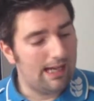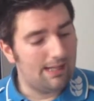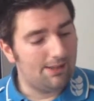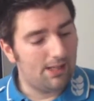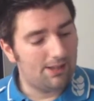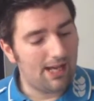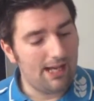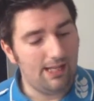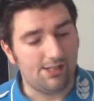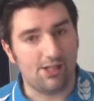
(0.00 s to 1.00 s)
and
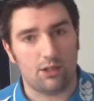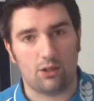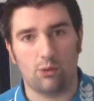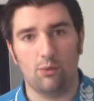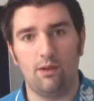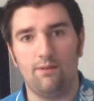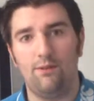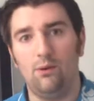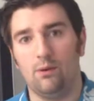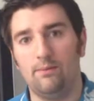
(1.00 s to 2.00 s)
that is Gauntlet
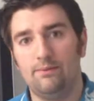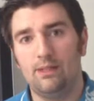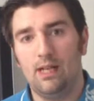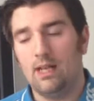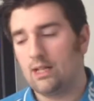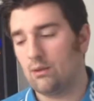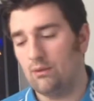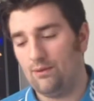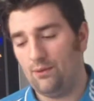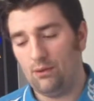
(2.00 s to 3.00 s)
4.
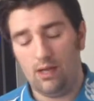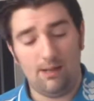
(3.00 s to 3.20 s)
Gauntlet 4,